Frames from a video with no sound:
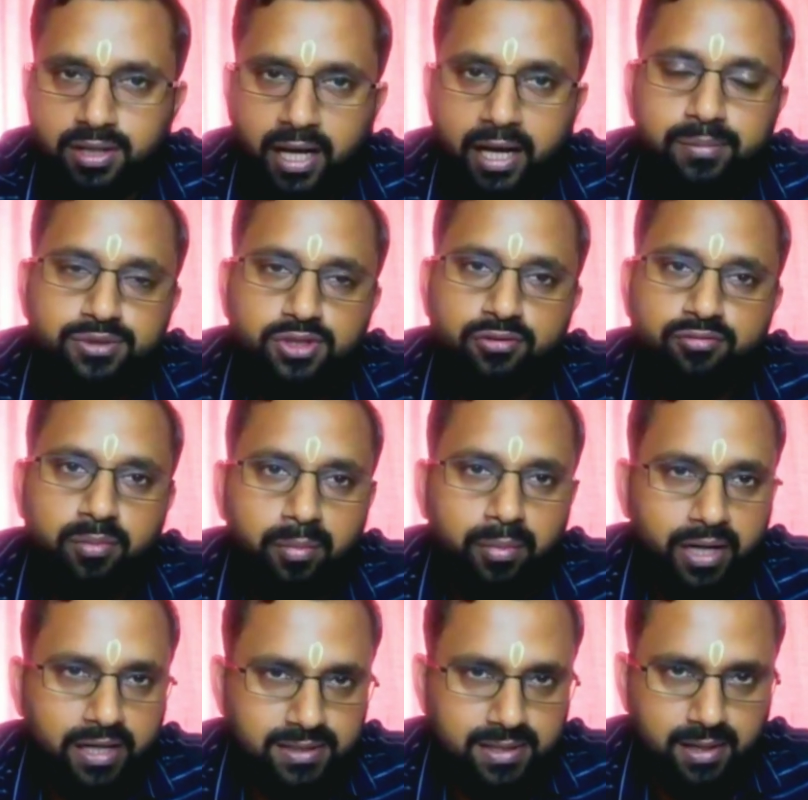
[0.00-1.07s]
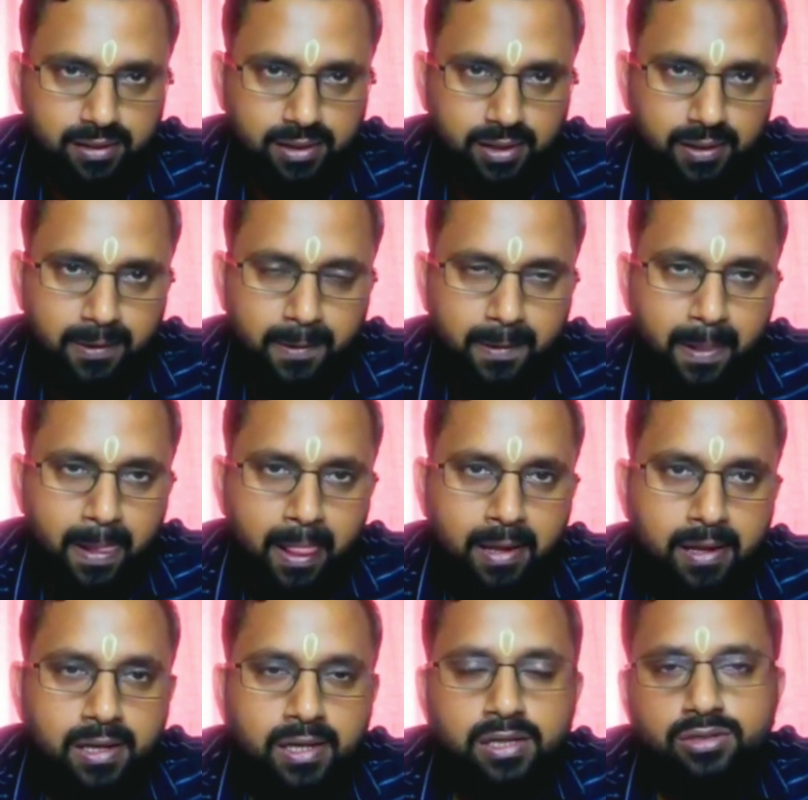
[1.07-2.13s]
types of memories are there.
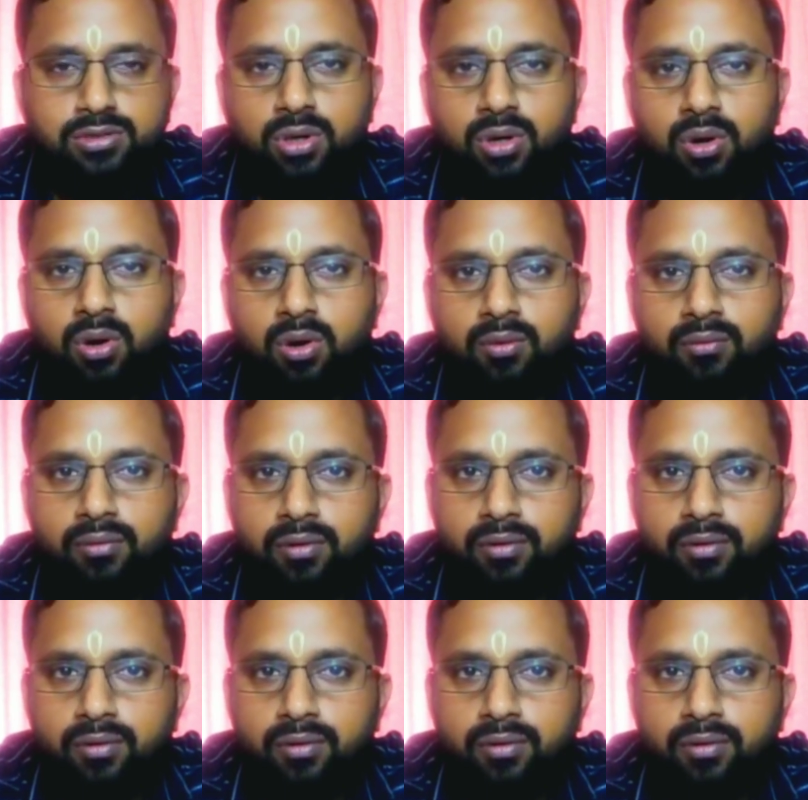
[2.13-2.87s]
So